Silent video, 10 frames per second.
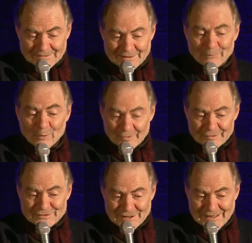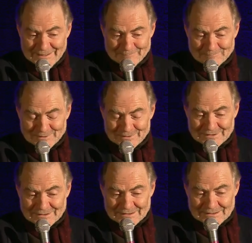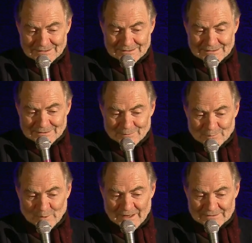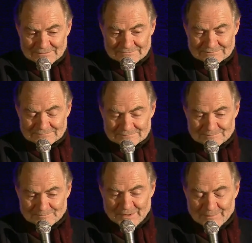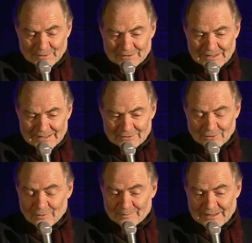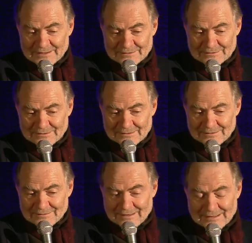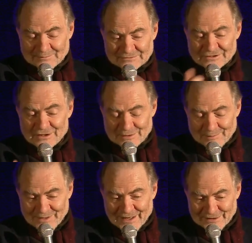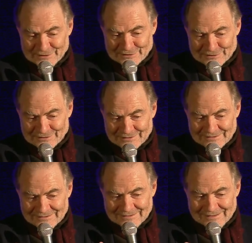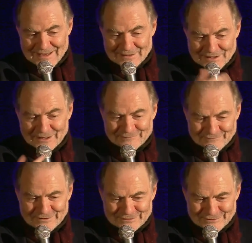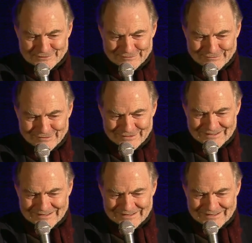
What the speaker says: there was a time when people like Orban and Marine Le Pen and Geert Wilders